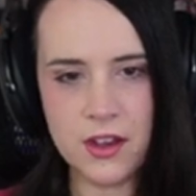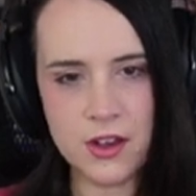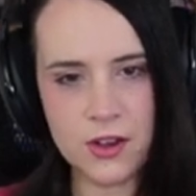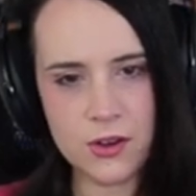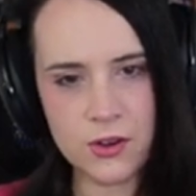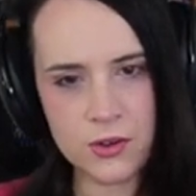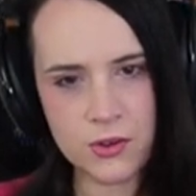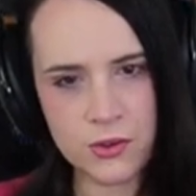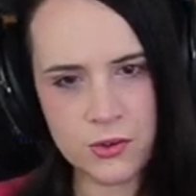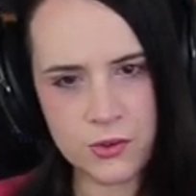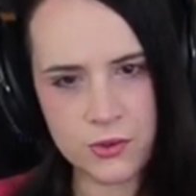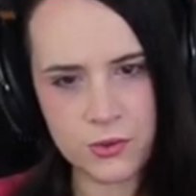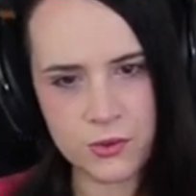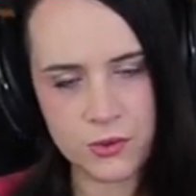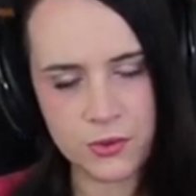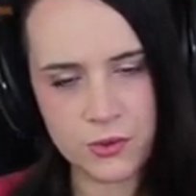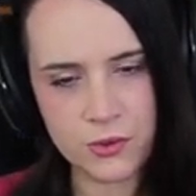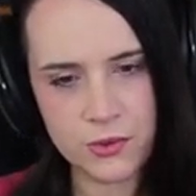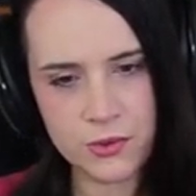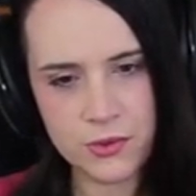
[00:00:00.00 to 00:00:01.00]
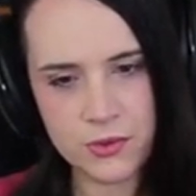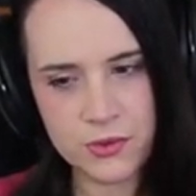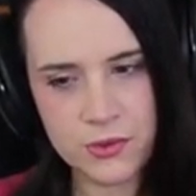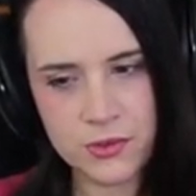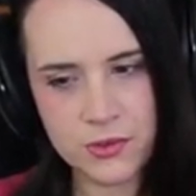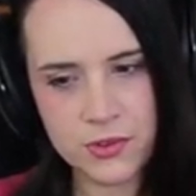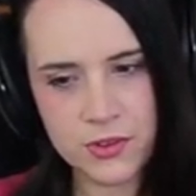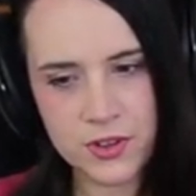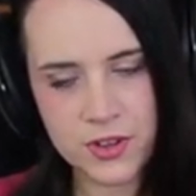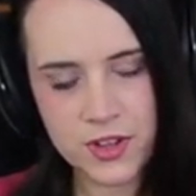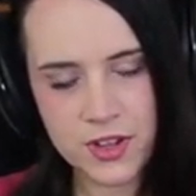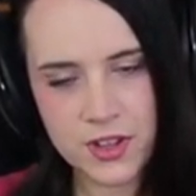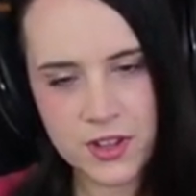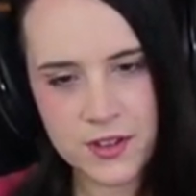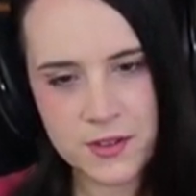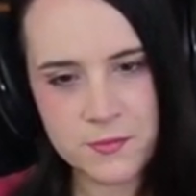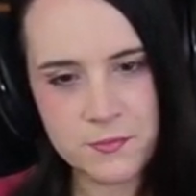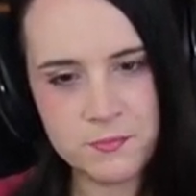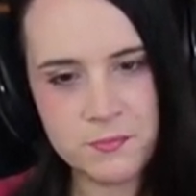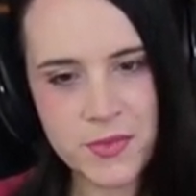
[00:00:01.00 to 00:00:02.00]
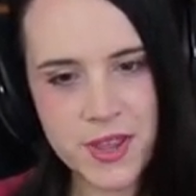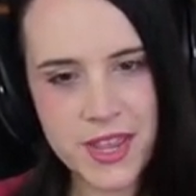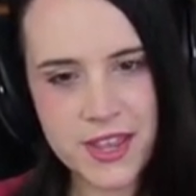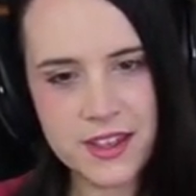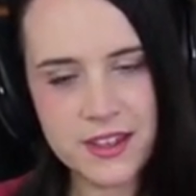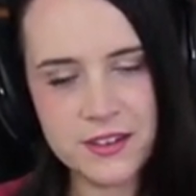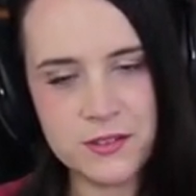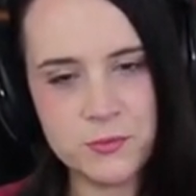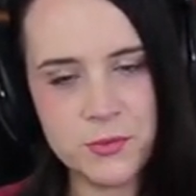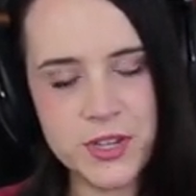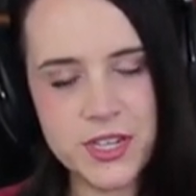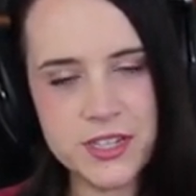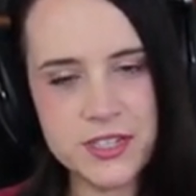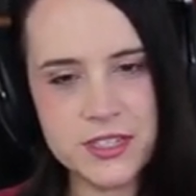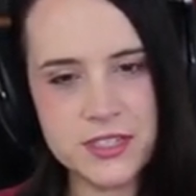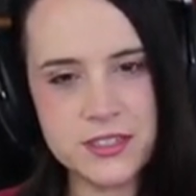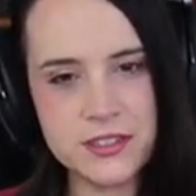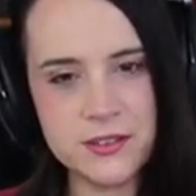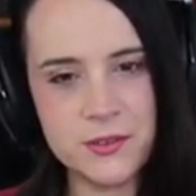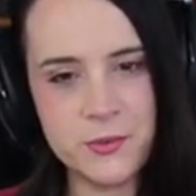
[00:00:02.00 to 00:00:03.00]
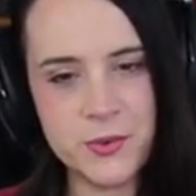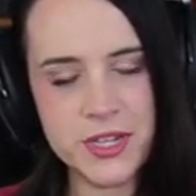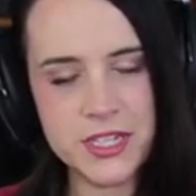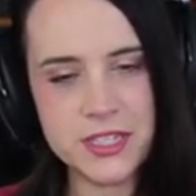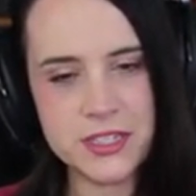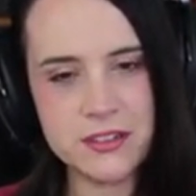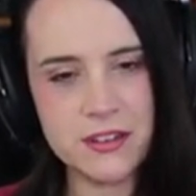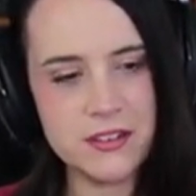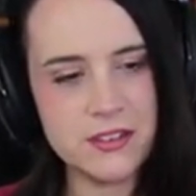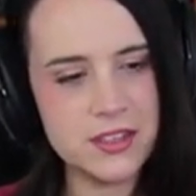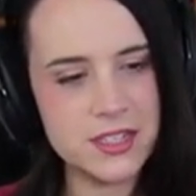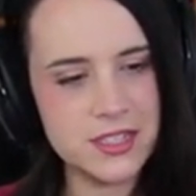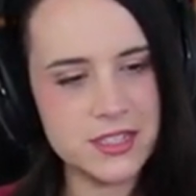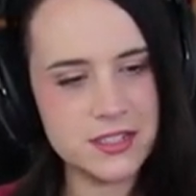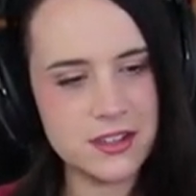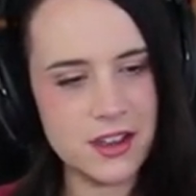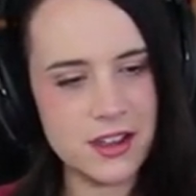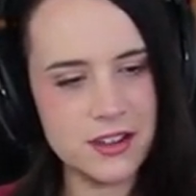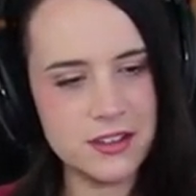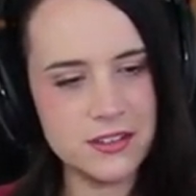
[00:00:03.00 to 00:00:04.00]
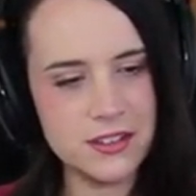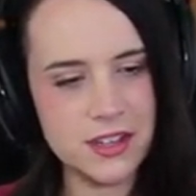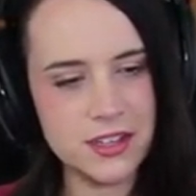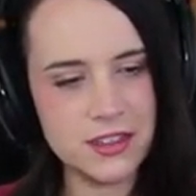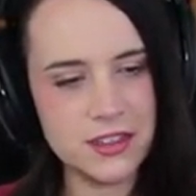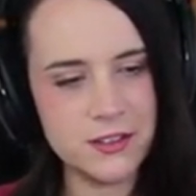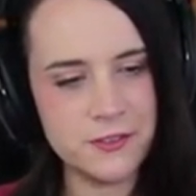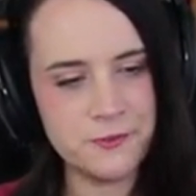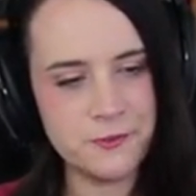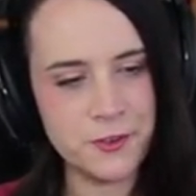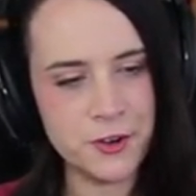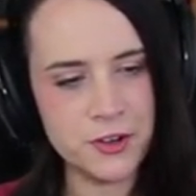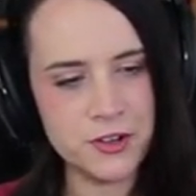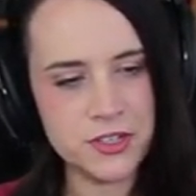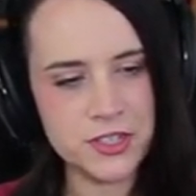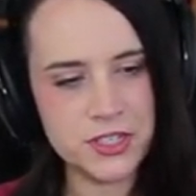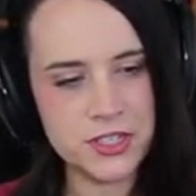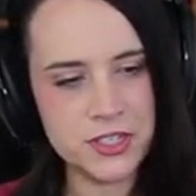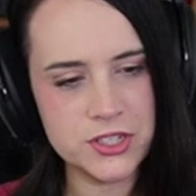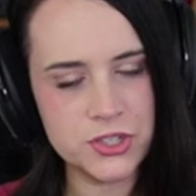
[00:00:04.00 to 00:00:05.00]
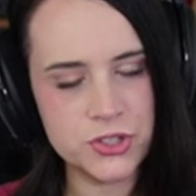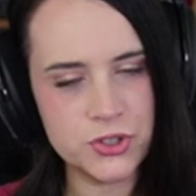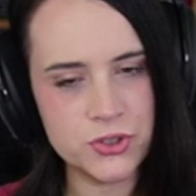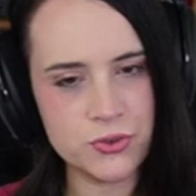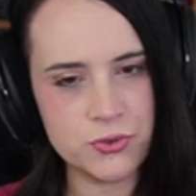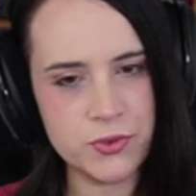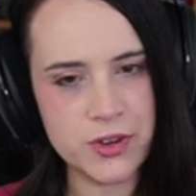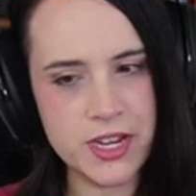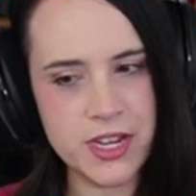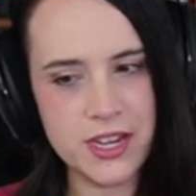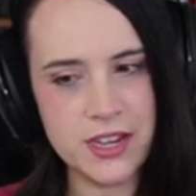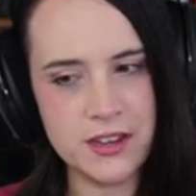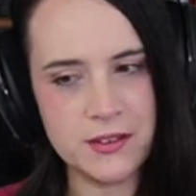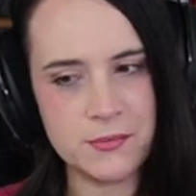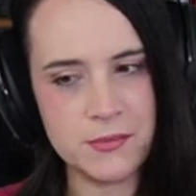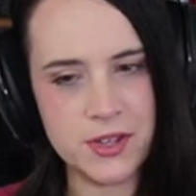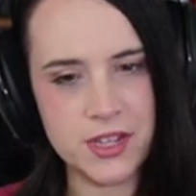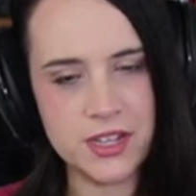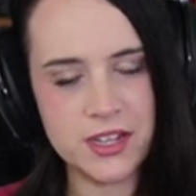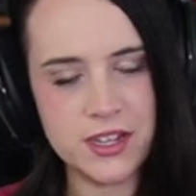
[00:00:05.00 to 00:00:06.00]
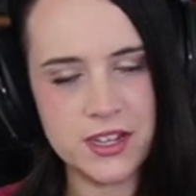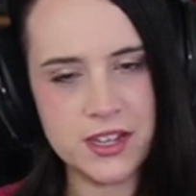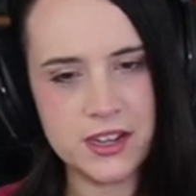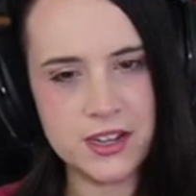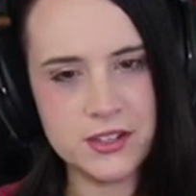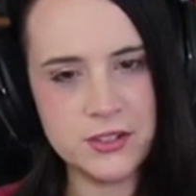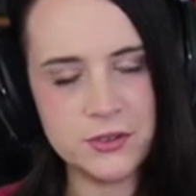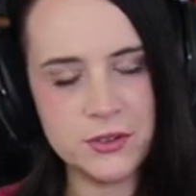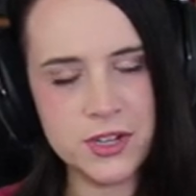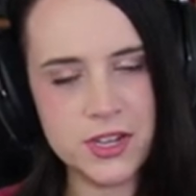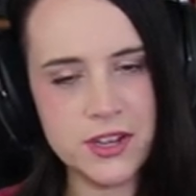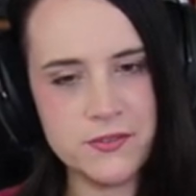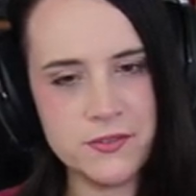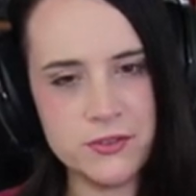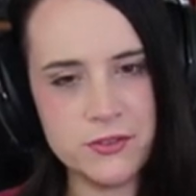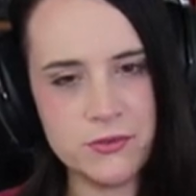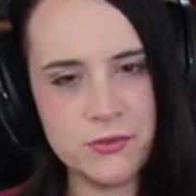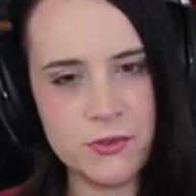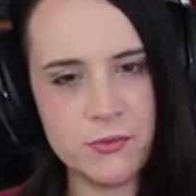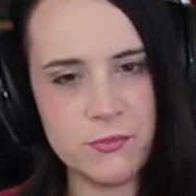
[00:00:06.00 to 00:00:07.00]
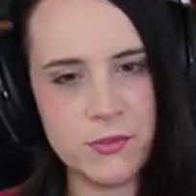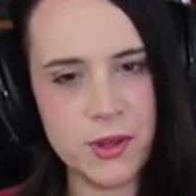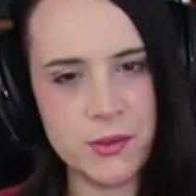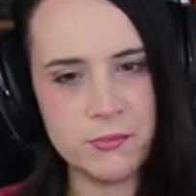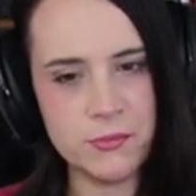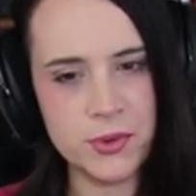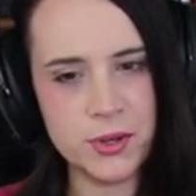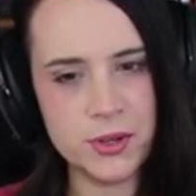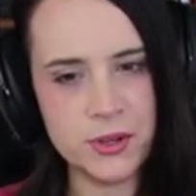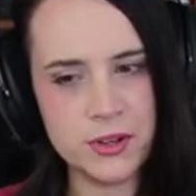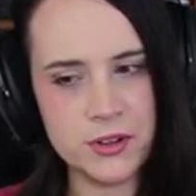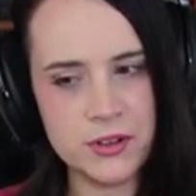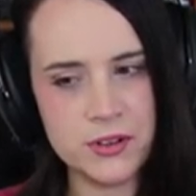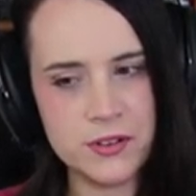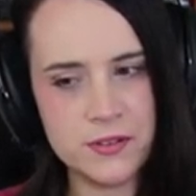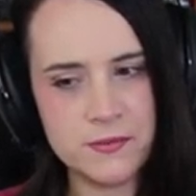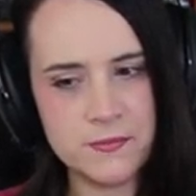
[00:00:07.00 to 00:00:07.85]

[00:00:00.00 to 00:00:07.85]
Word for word: Oh man, we we saw this guy on like the first stream, and I don't even remember.